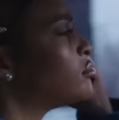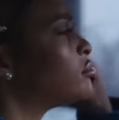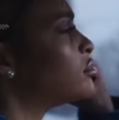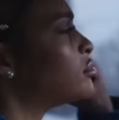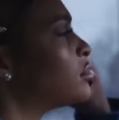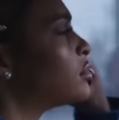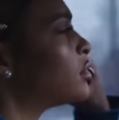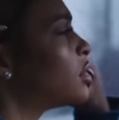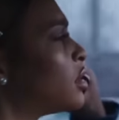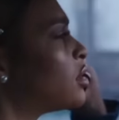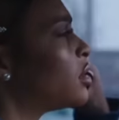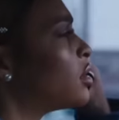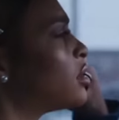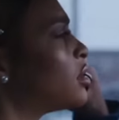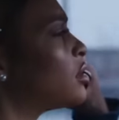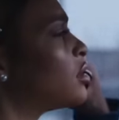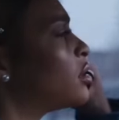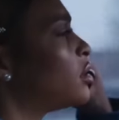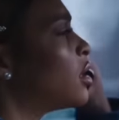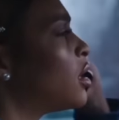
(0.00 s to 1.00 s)
Justin ends up
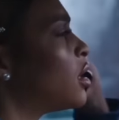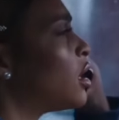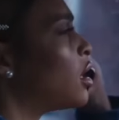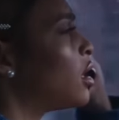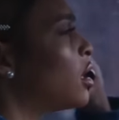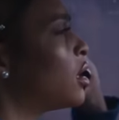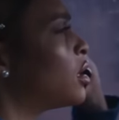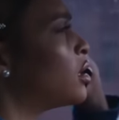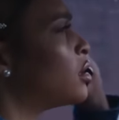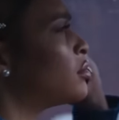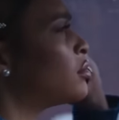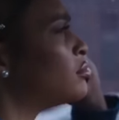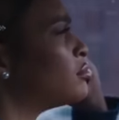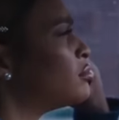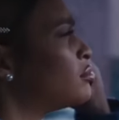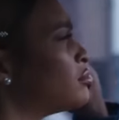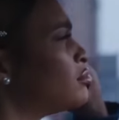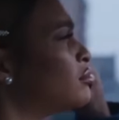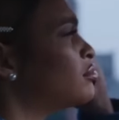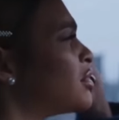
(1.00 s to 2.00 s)
calling Jordan and was like,
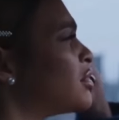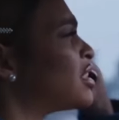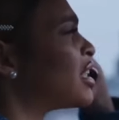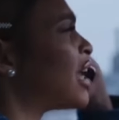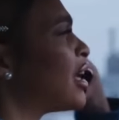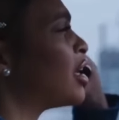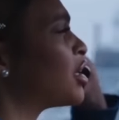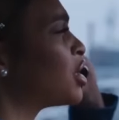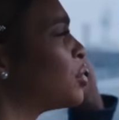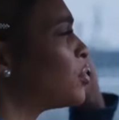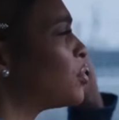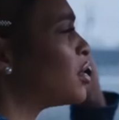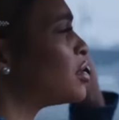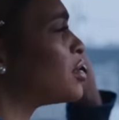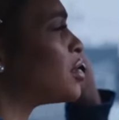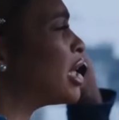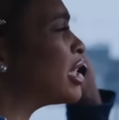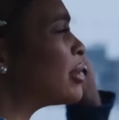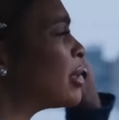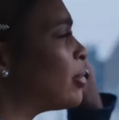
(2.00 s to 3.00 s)
did you know that mama was
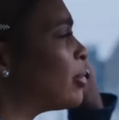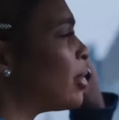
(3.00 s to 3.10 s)
cheating on